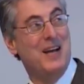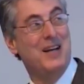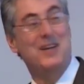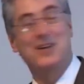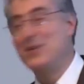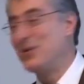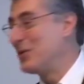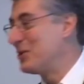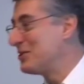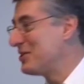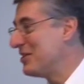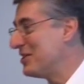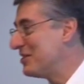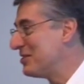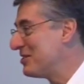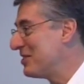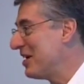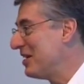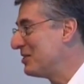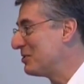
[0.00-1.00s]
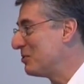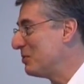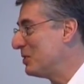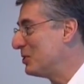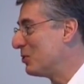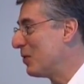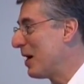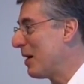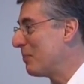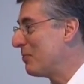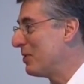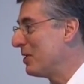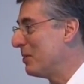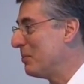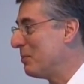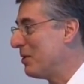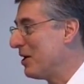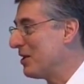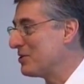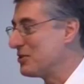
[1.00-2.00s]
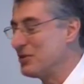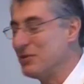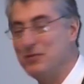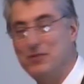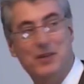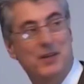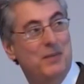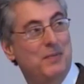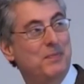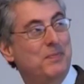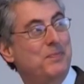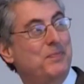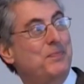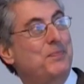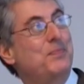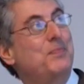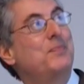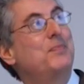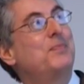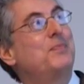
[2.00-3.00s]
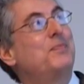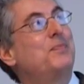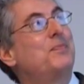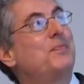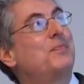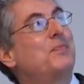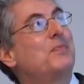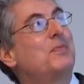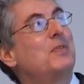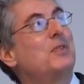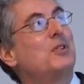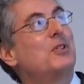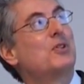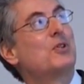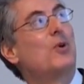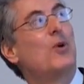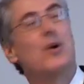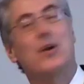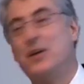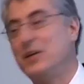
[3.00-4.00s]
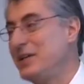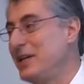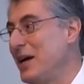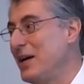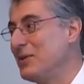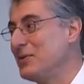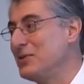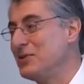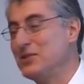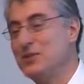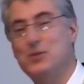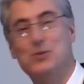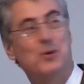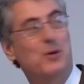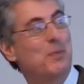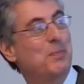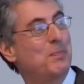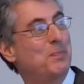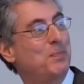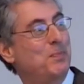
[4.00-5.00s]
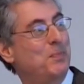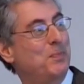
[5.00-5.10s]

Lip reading: Of course, in the States, we drop the apostrophe. Just call it Down syndrome.